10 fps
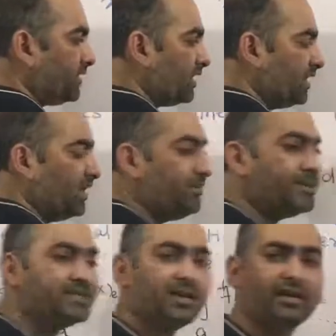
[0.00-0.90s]

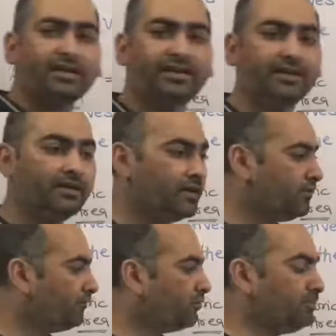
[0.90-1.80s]
limits are taking
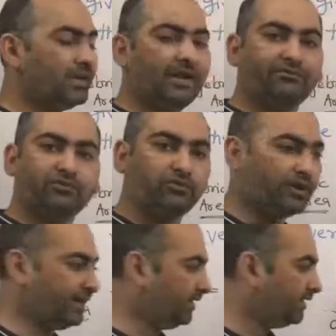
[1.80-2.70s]
from left to
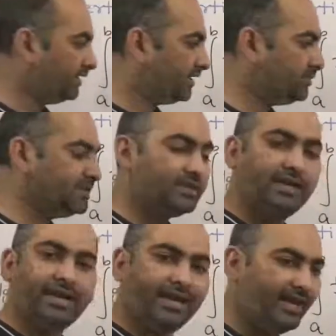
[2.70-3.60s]
right, that means
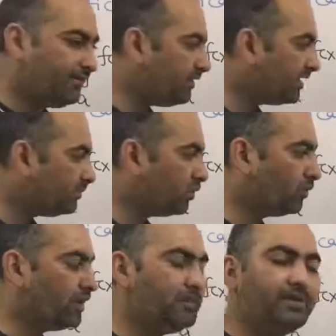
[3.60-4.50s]
a will come
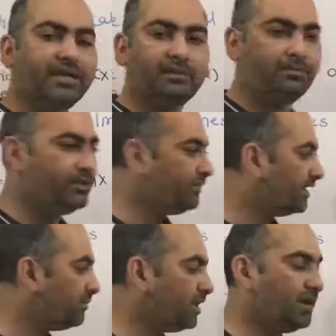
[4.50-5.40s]
lower limit and b will
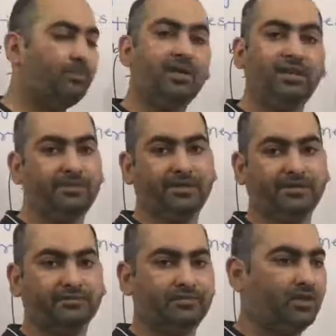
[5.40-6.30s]
come upper limit.
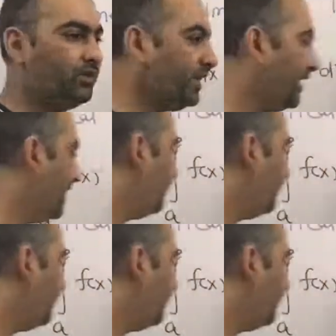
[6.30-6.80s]
Okay, a